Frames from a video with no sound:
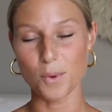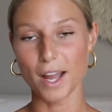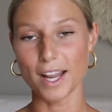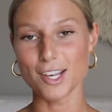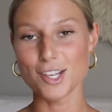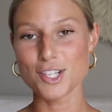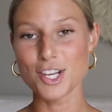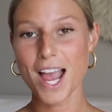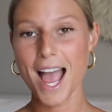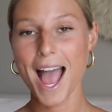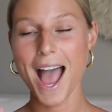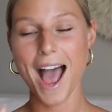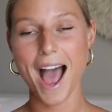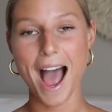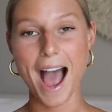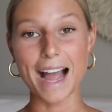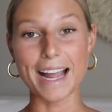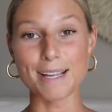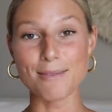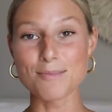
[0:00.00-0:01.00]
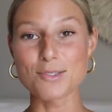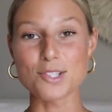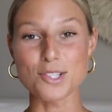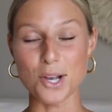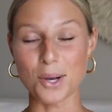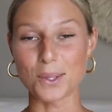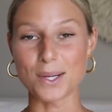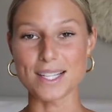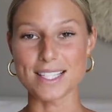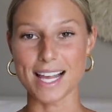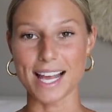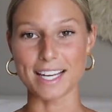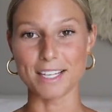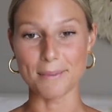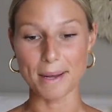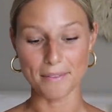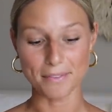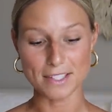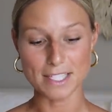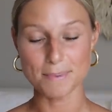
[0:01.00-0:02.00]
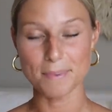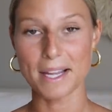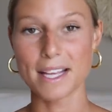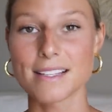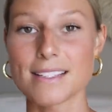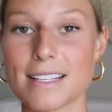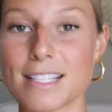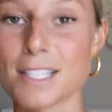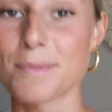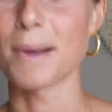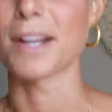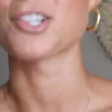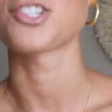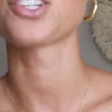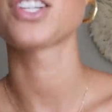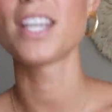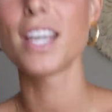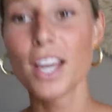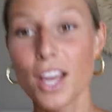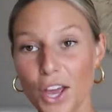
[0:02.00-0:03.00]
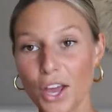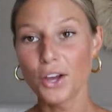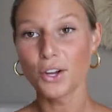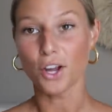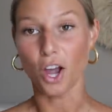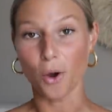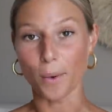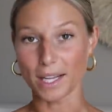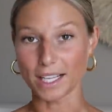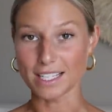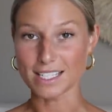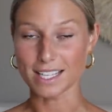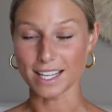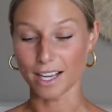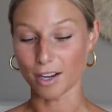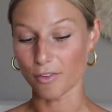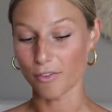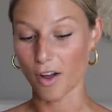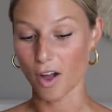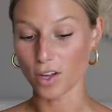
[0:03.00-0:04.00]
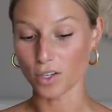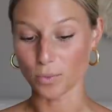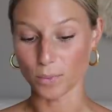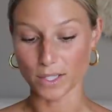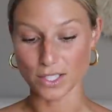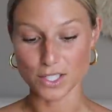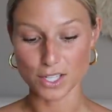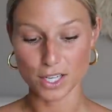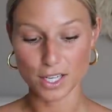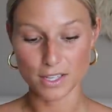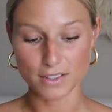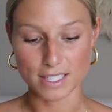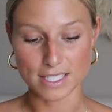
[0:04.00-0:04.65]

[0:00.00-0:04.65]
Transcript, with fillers: which I am so excited about these pants, especially going into like fall and winter.